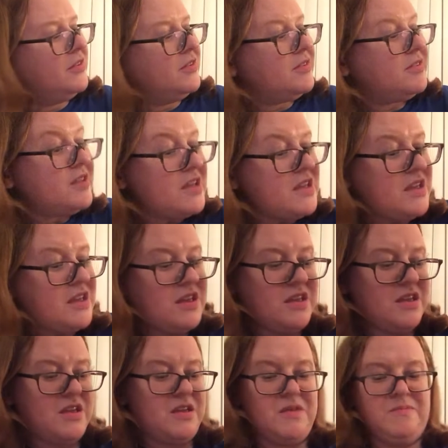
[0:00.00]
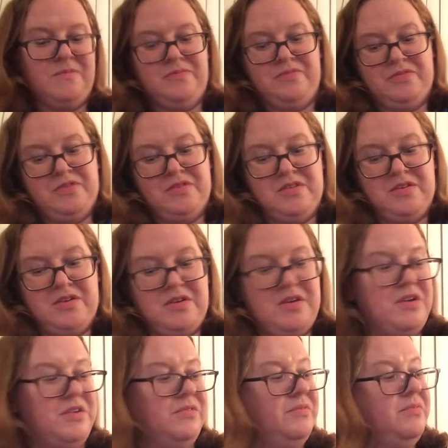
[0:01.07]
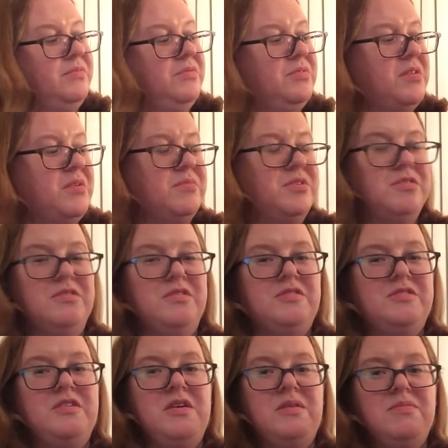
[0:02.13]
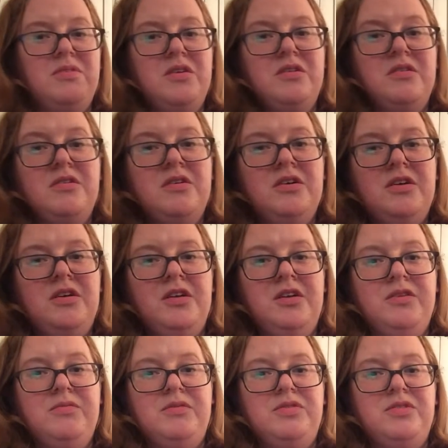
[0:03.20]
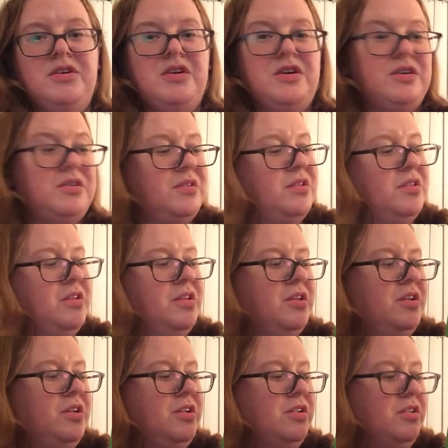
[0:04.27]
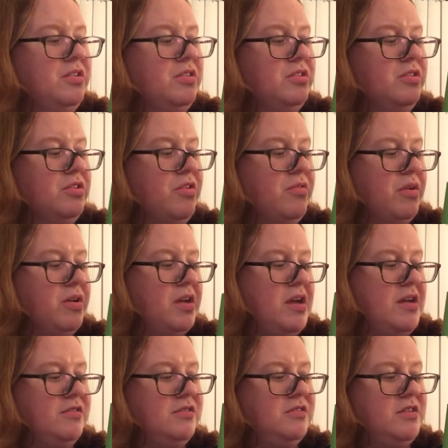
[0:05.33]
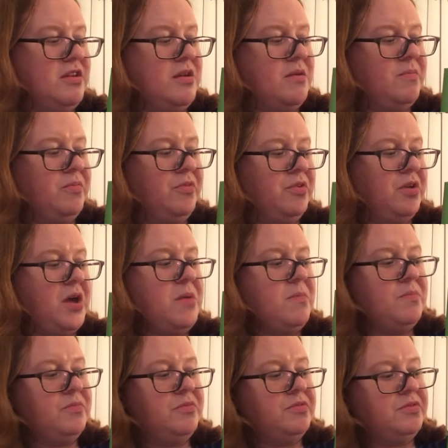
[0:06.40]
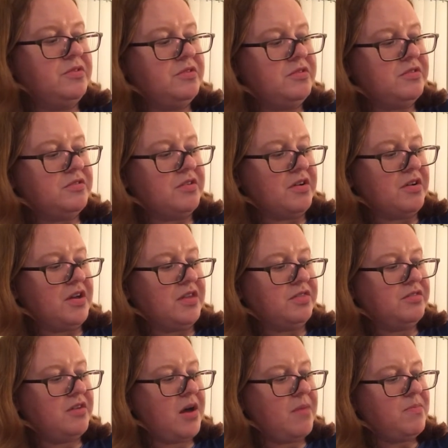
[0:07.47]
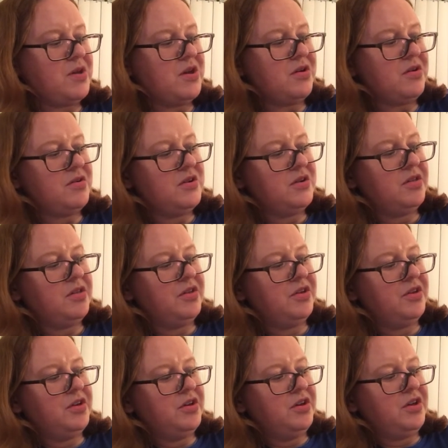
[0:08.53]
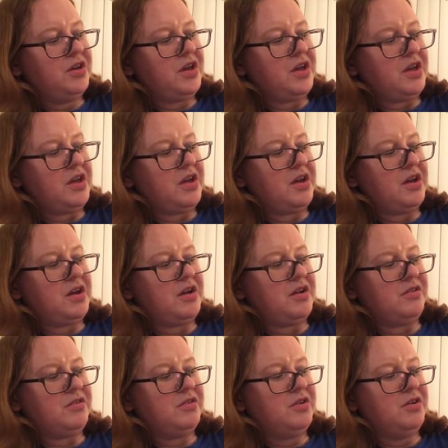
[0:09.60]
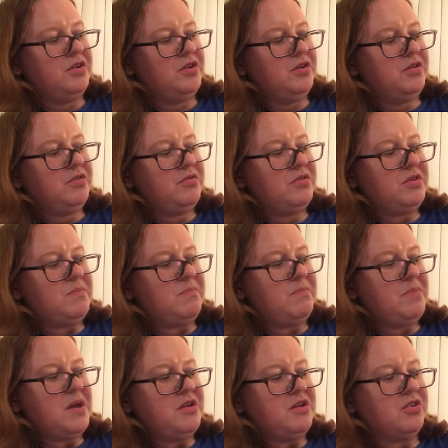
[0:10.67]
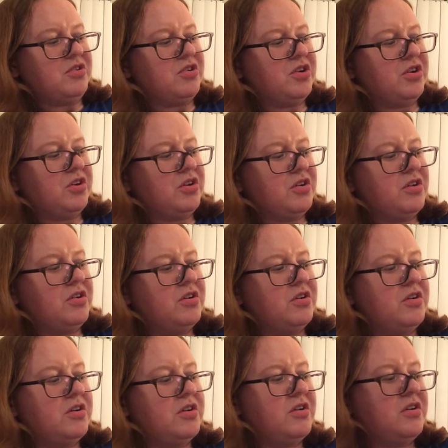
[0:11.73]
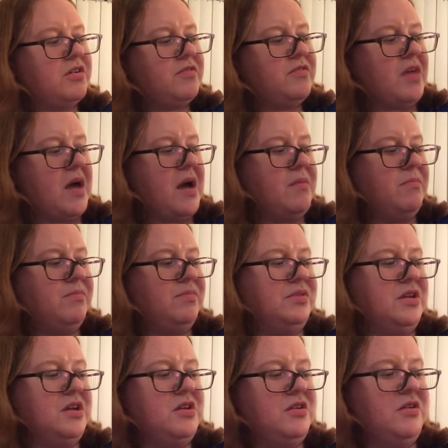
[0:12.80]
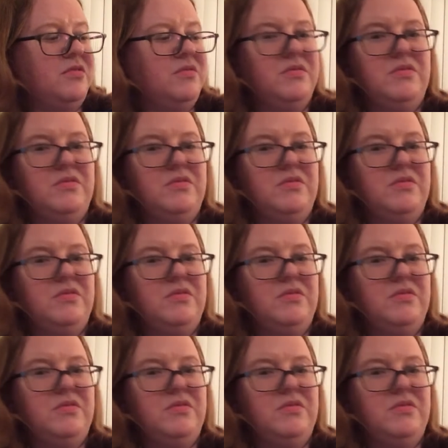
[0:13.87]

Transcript: C. All right, let me do the same thing with the lowercase c. Okay, start top here and really bend and curve that Play-Doh.